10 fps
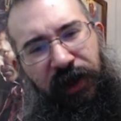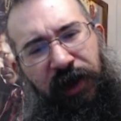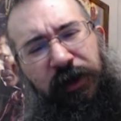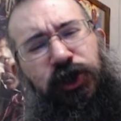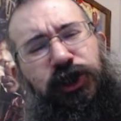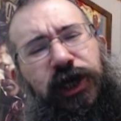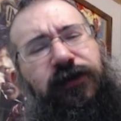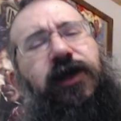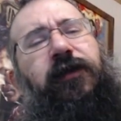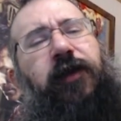I'm going to share
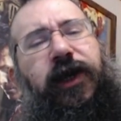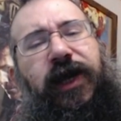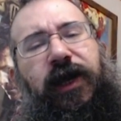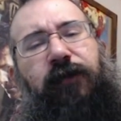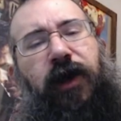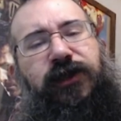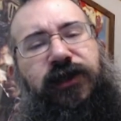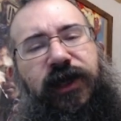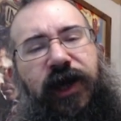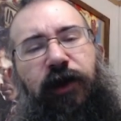the community inbox
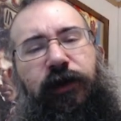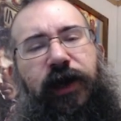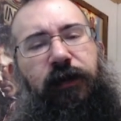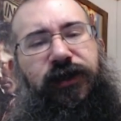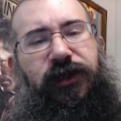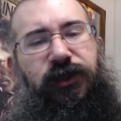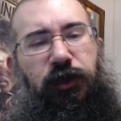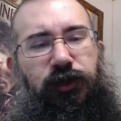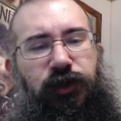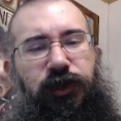link. I don't care about the
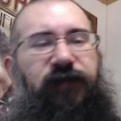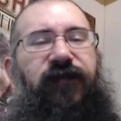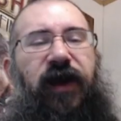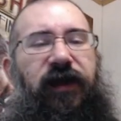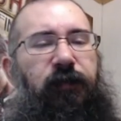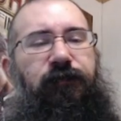socials. You can find them